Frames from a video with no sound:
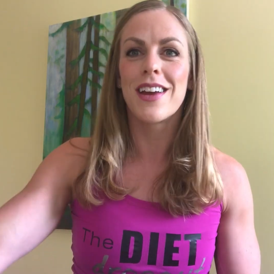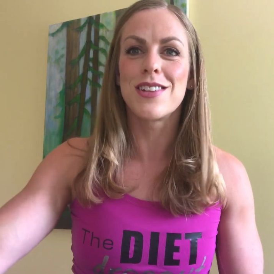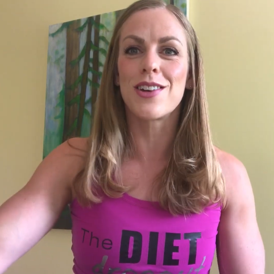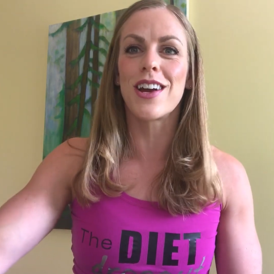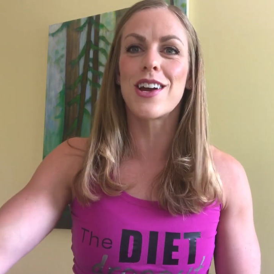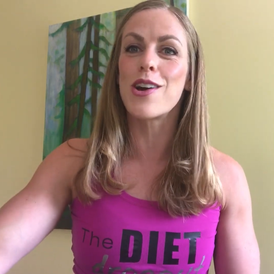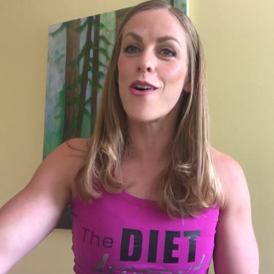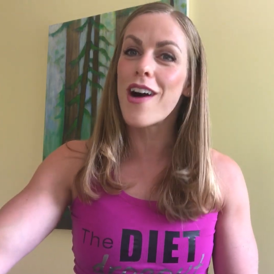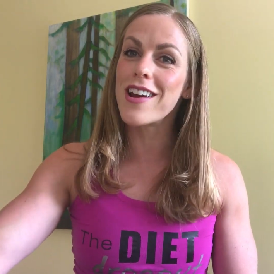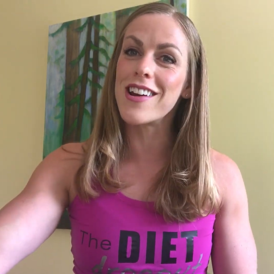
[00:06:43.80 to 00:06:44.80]
So I could
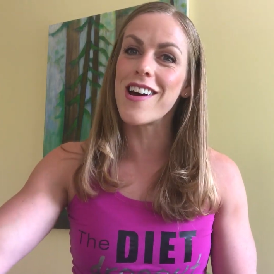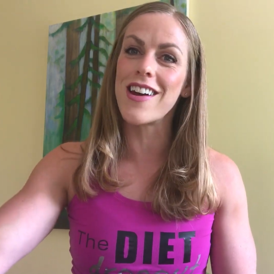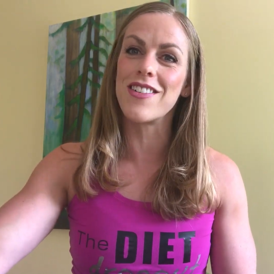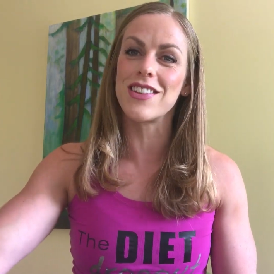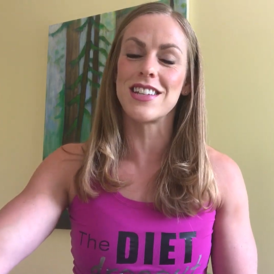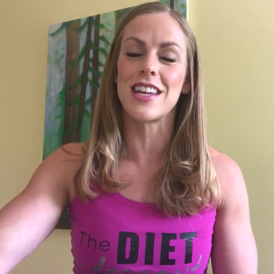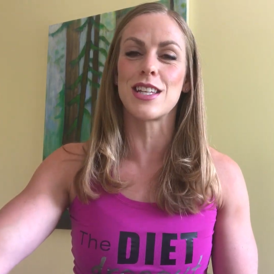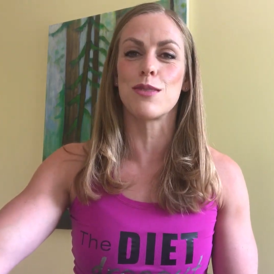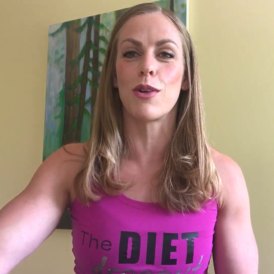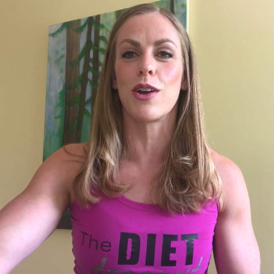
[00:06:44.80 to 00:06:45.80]
go on and on about the
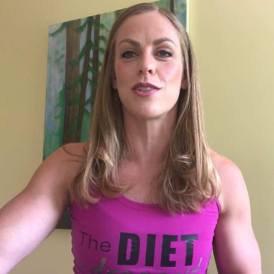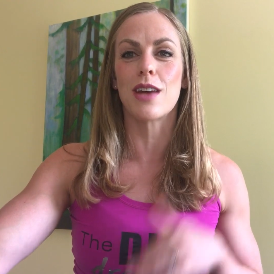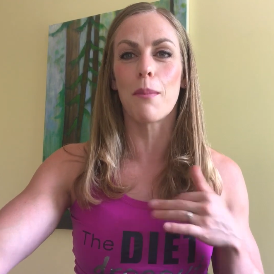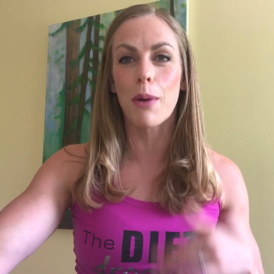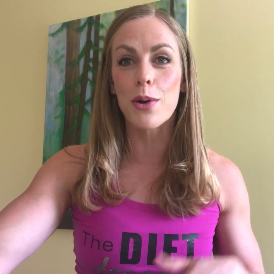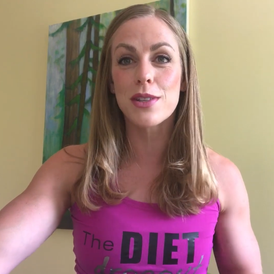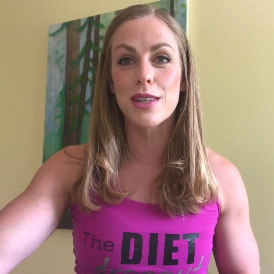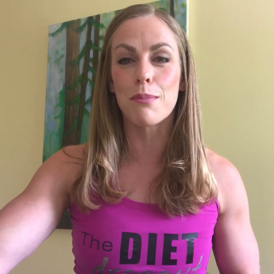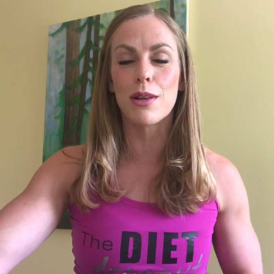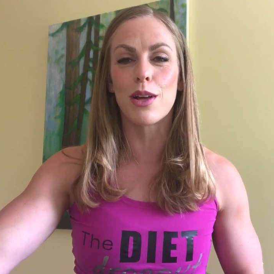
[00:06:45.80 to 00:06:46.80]
testimonials. I'll post
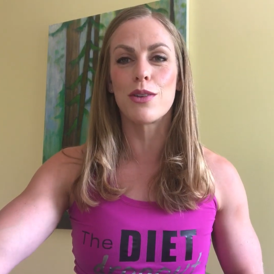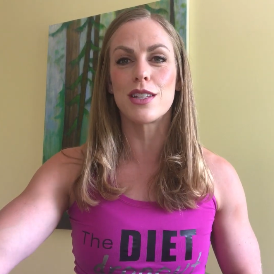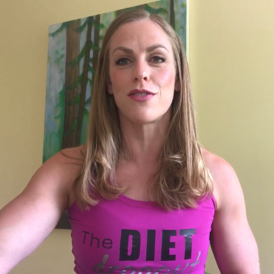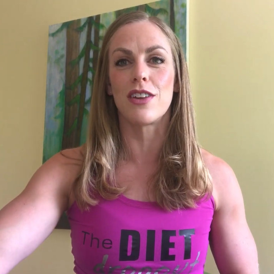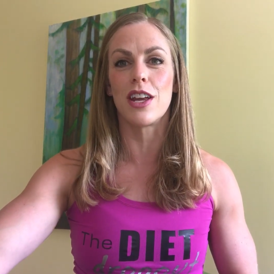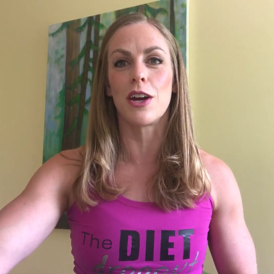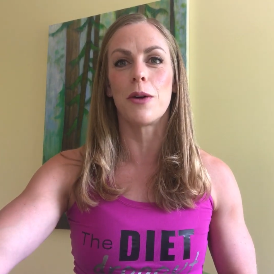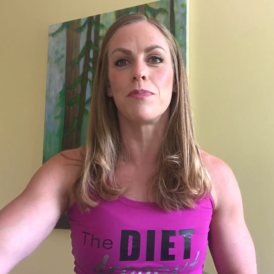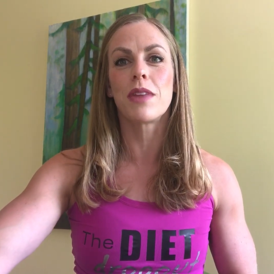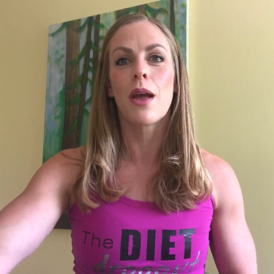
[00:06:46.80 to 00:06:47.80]
them below this
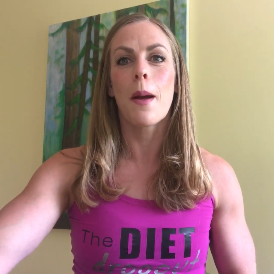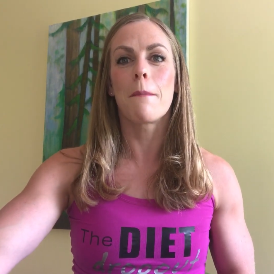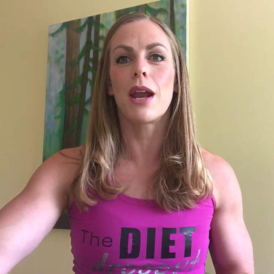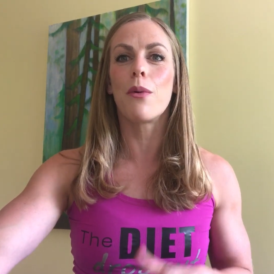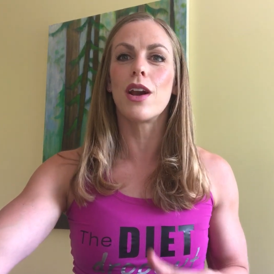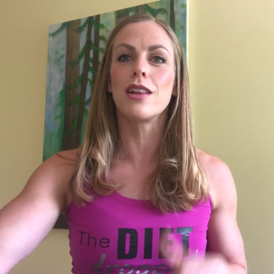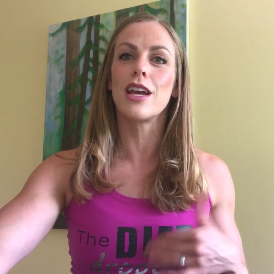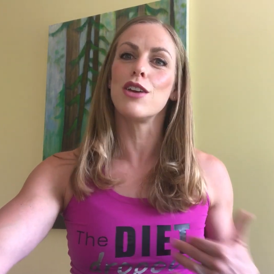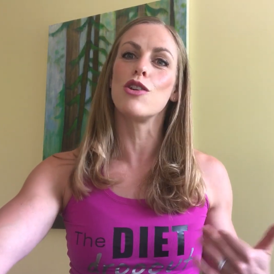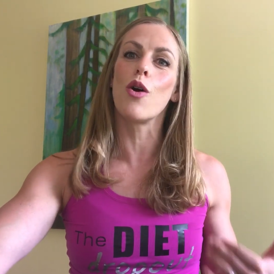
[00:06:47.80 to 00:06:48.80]
video, but I want to
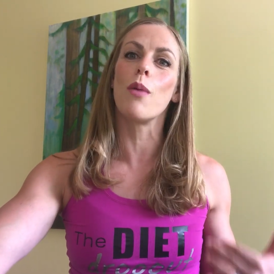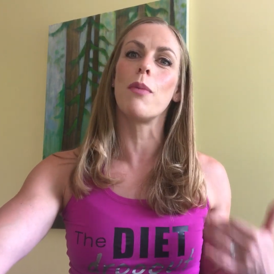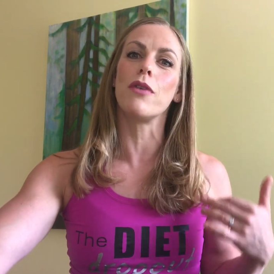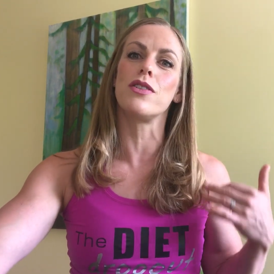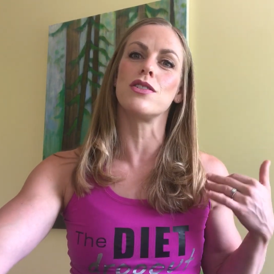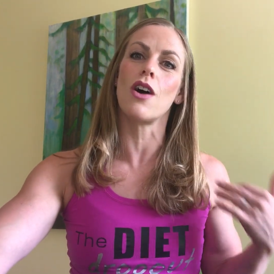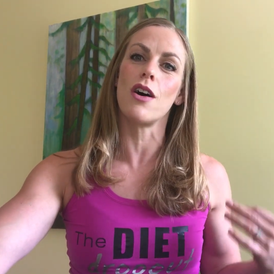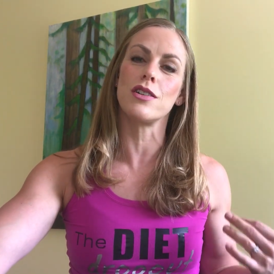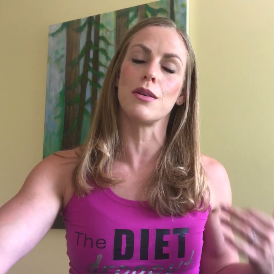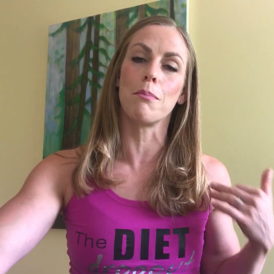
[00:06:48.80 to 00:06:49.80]
let you know about this
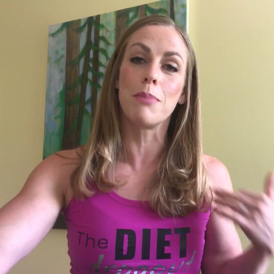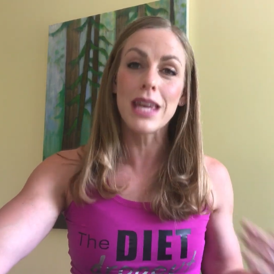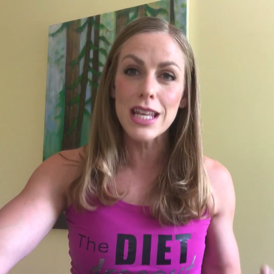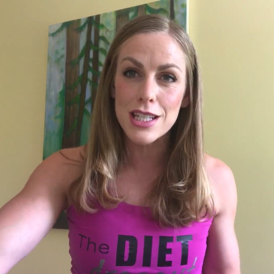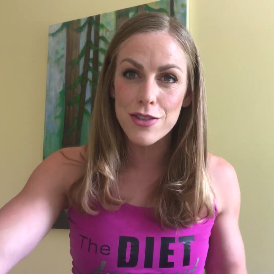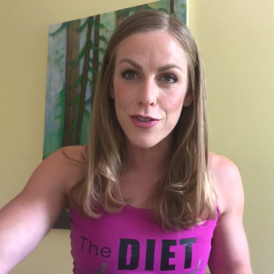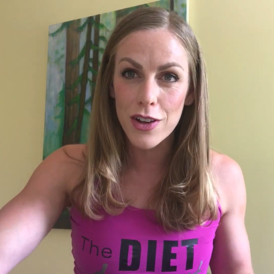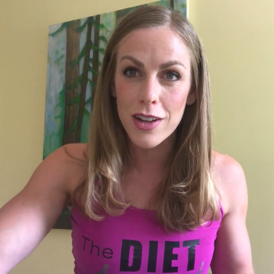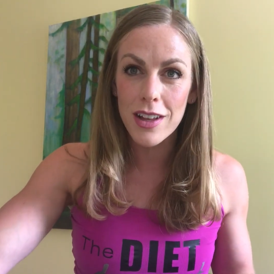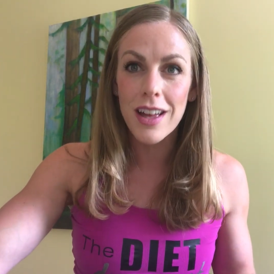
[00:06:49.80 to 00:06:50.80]
awesome
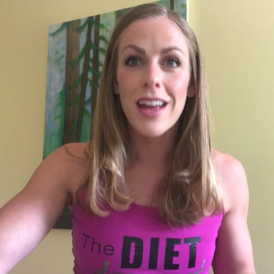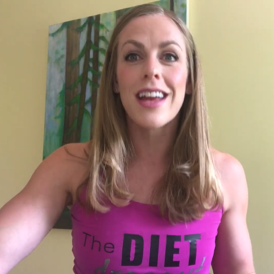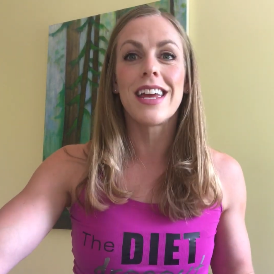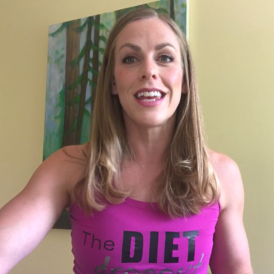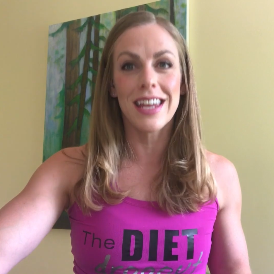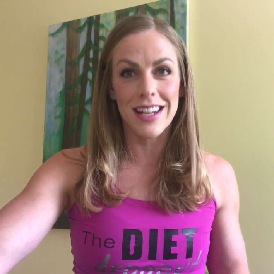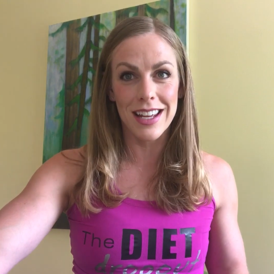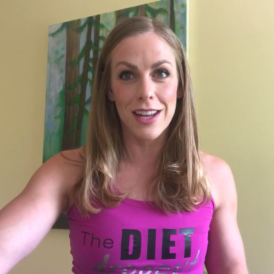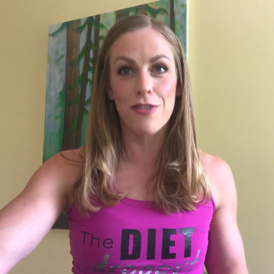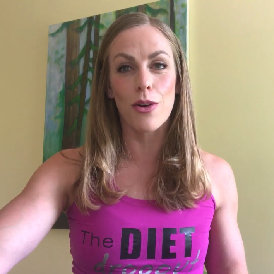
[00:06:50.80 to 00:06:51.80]
peaceful
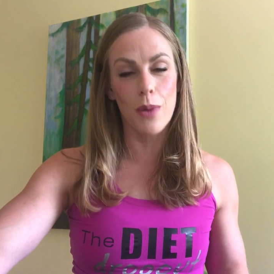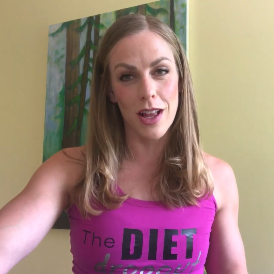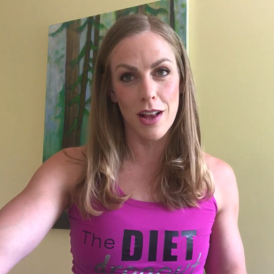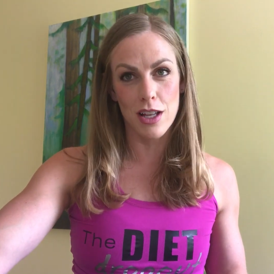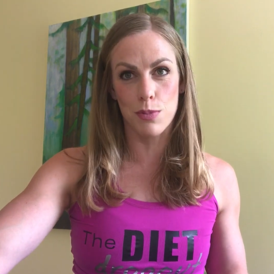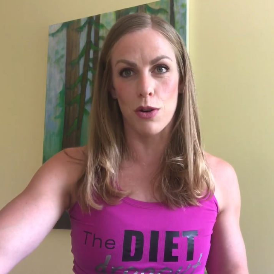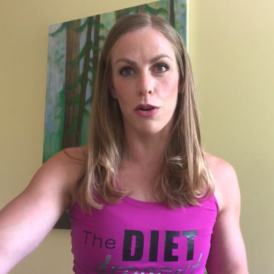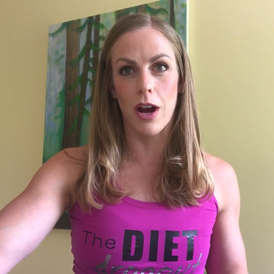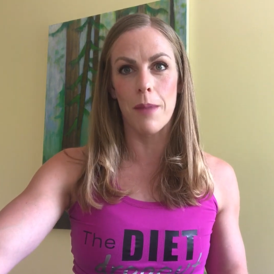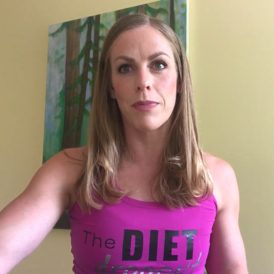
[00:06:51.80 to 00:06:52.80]
eating for weight loss
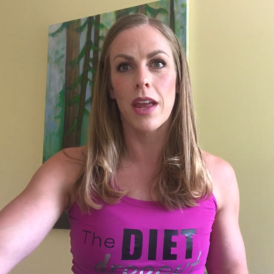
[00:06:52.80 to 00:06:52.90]
program.